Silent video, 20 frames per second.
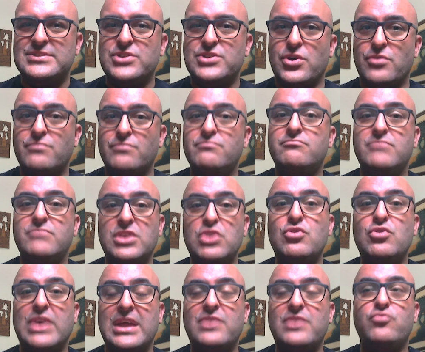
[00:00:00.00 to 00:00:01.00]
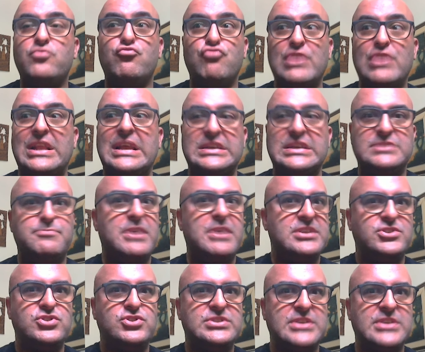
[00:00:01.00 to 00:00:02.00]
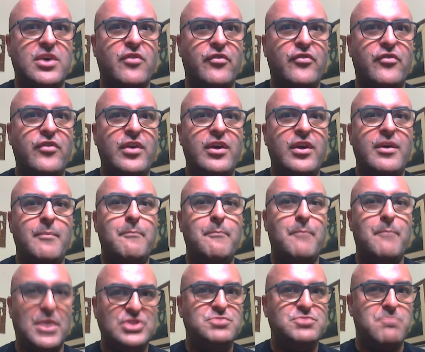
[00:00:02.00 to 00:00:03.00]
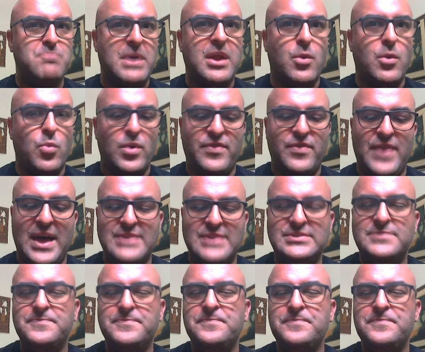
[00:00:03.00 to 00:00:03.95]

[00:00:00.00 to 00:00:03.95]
So you can really express yourself much better with that.